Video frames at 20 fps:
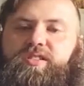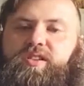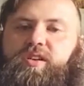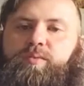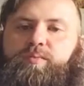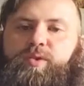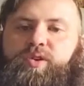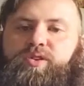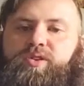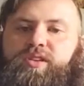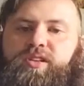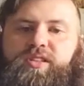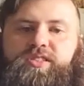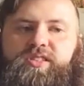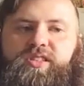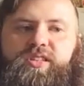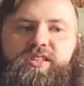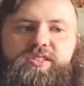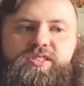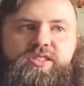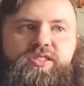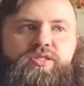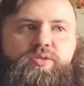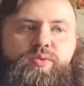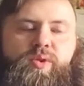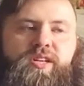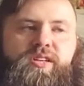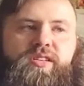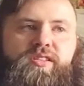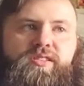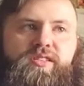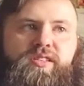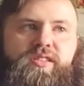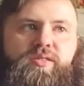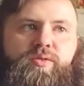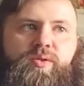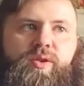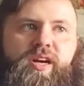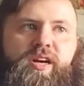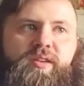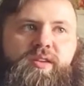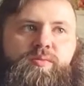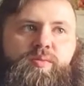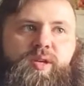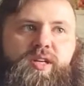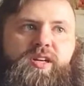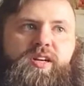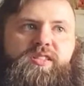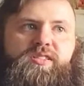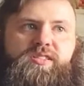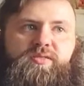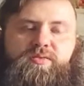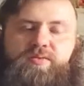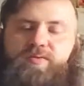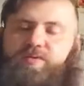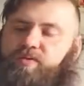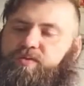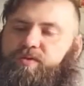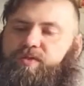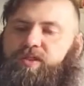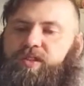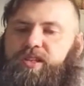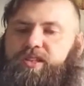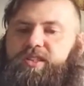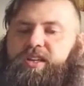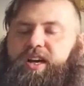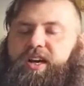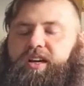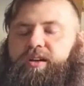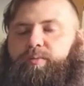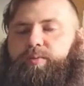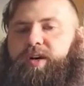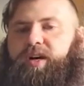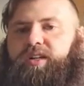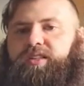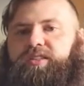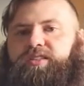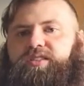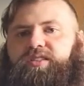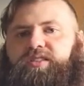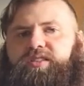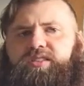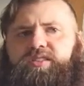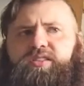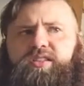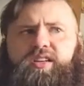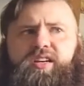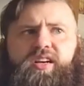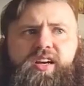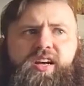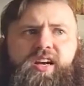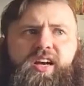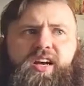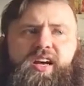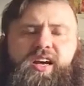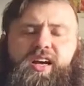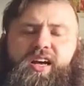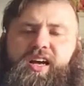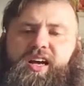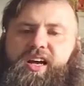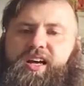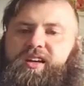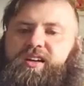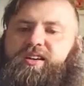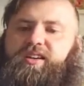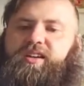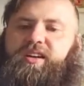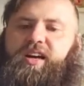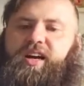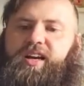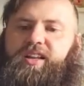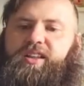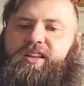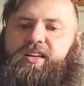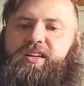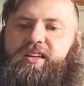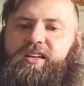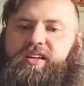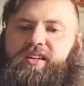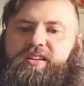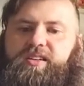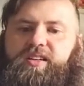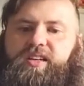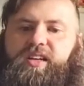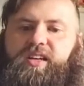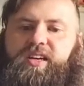communities are just dwindling away because of these kind of policies. And I think it